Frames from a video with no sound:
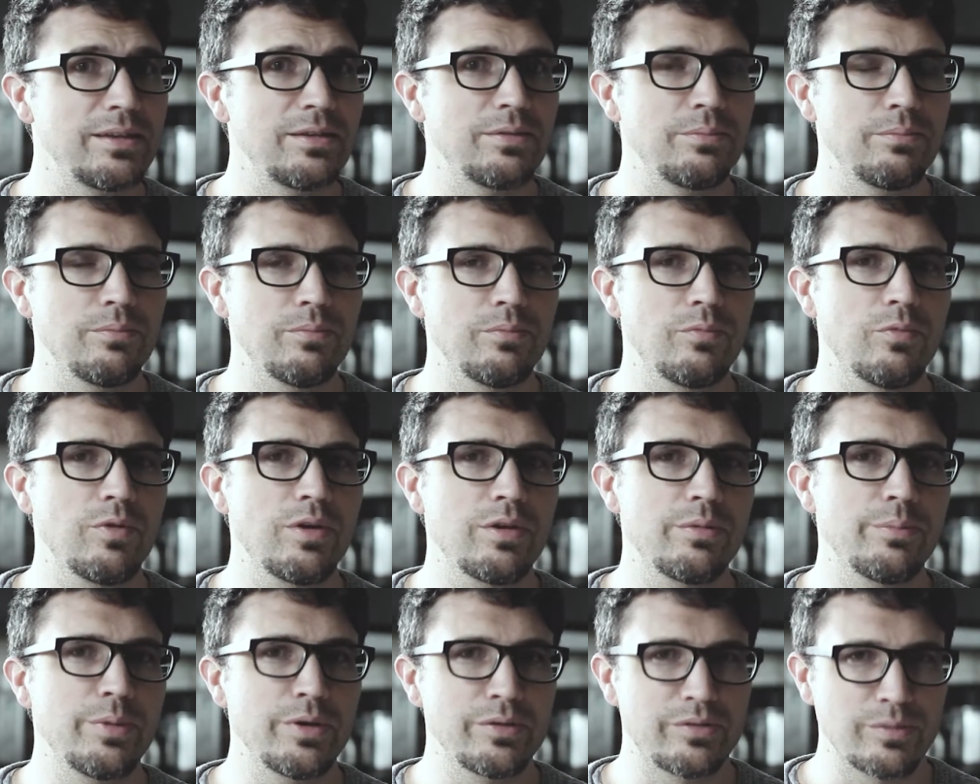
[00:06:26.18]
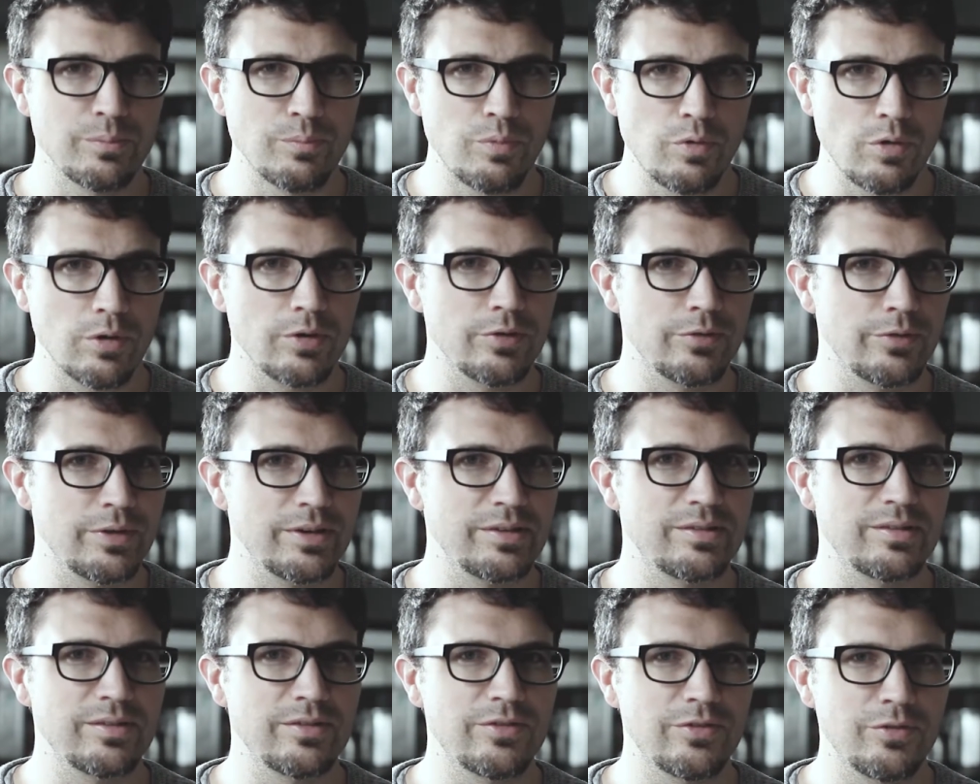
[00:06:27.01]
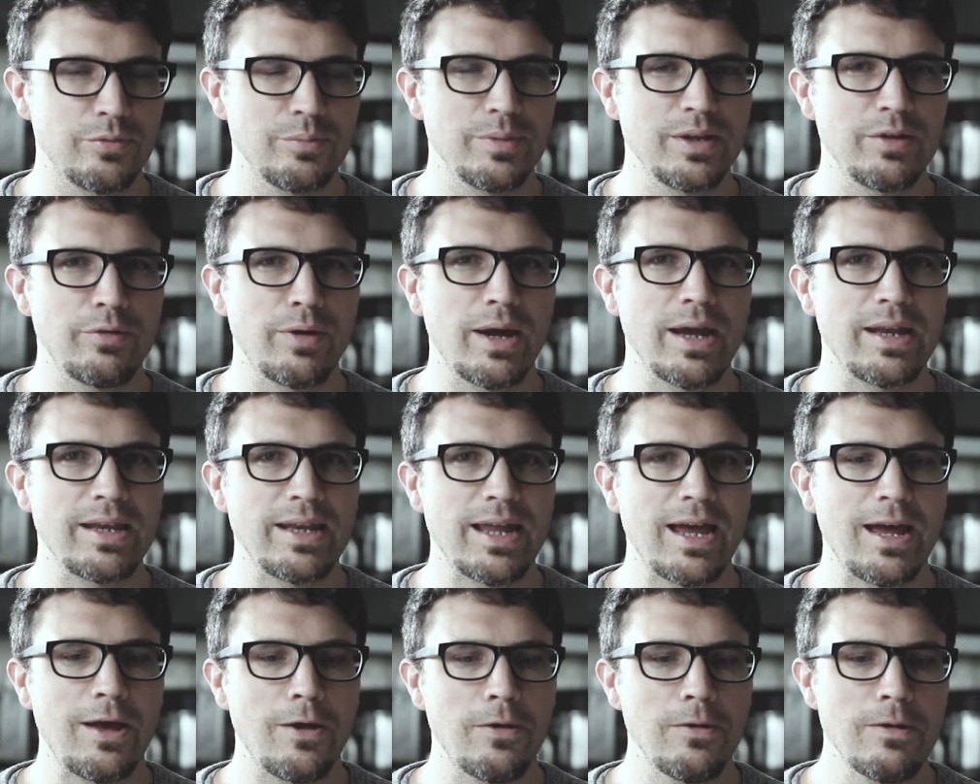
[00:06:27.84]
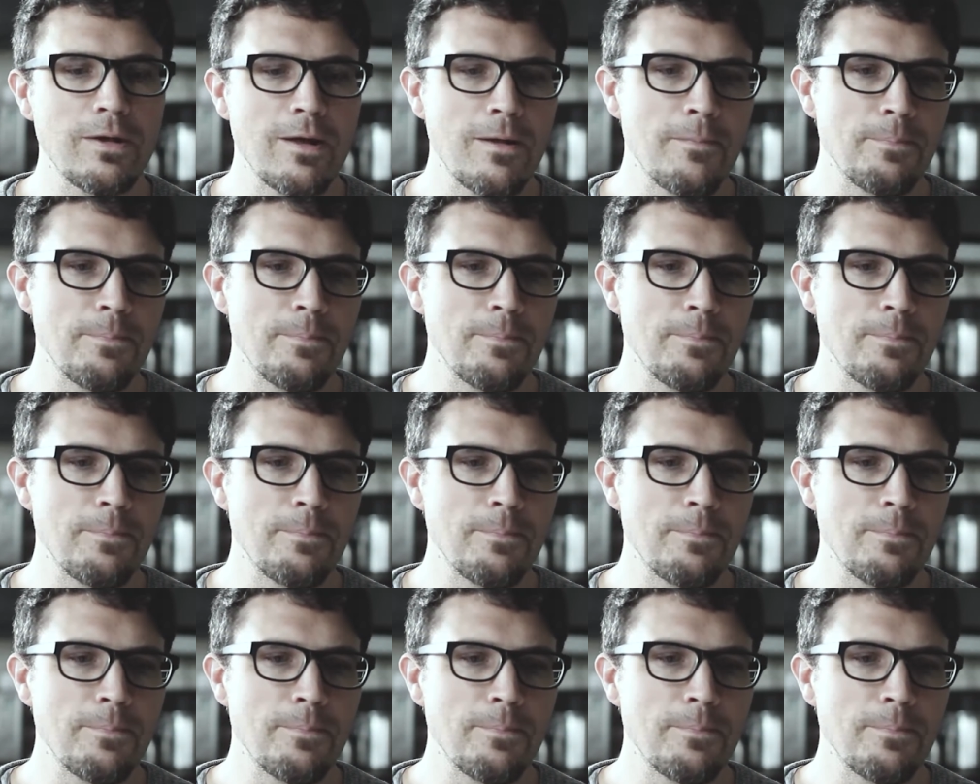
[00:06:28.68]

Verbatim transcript: the, one of the most important reasons for me right now,